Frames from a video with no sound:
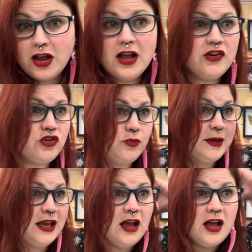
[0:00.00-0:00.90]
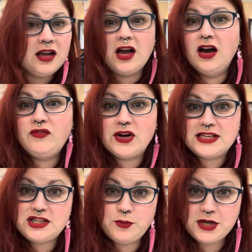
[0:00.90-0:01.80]
to be coverings
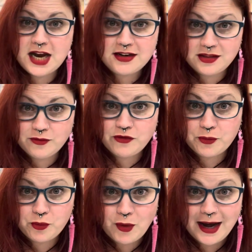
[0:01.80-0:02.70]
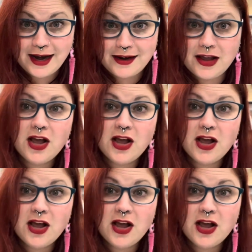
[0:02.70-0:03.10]
to protect them from rain,